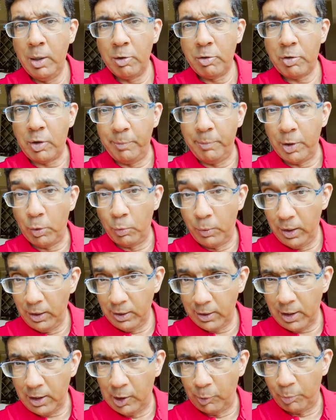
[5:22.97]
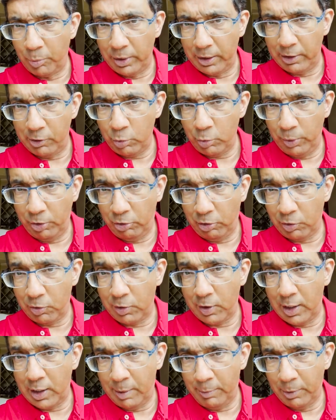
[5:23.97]
from the real culprits, which is
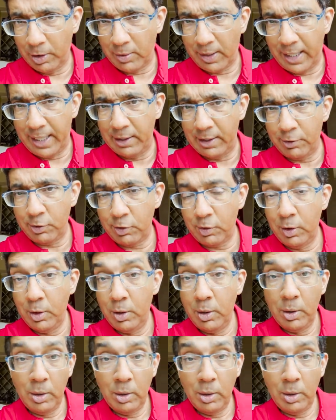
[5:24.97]
the Democrats,